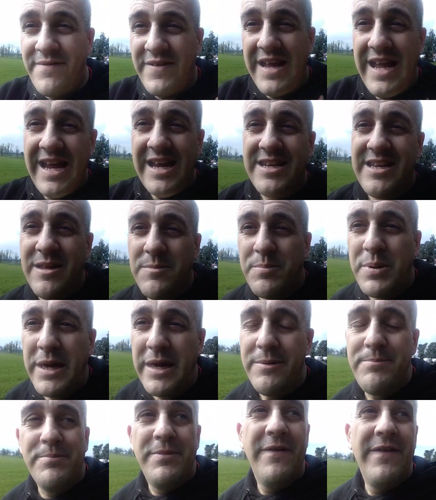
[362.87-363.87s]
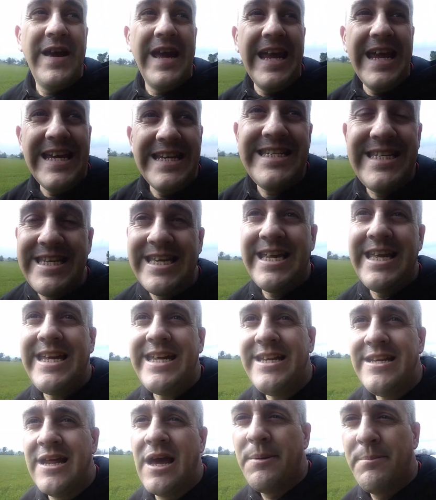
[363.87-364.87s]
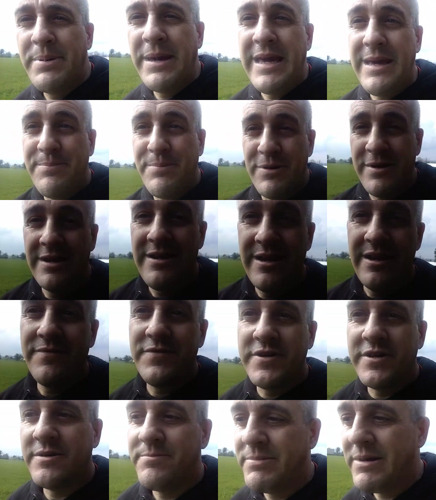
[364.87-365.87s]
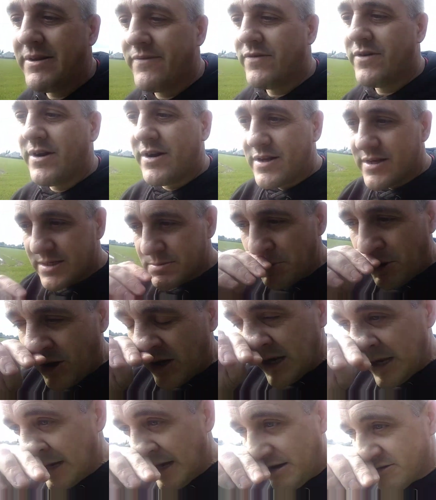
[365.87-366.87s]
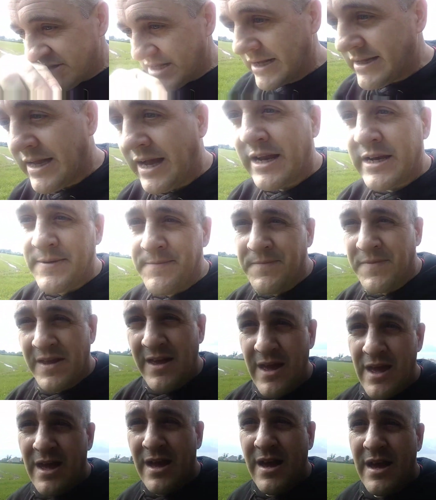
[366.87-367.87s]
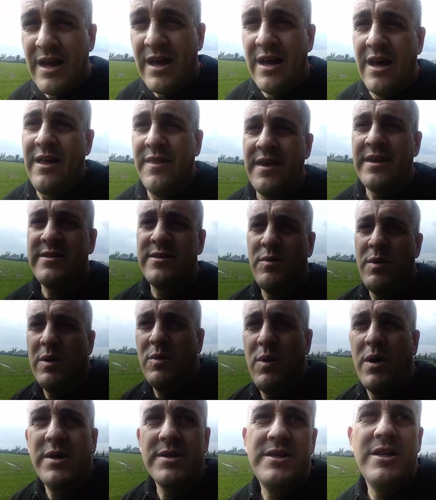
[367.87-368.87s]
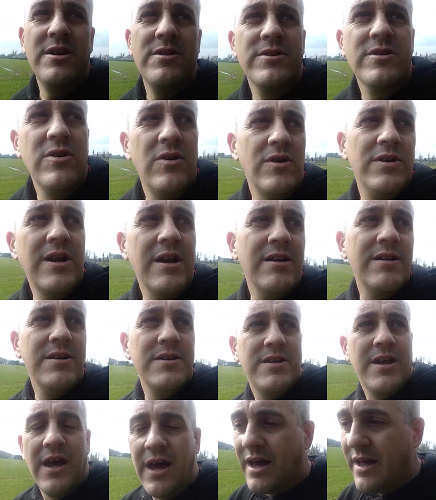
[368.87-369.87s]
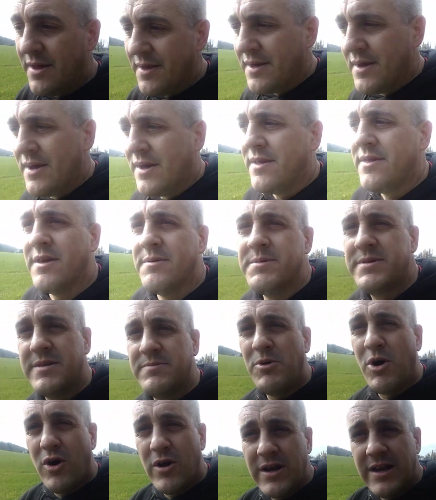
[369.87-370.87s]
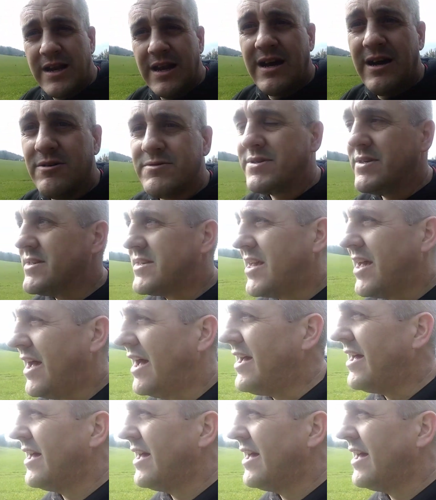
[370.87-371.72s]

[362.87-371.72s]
of 18 people lived in it, believe it or not. Small little house like that. And that's the way it was years ago in Ireland. In small little houses,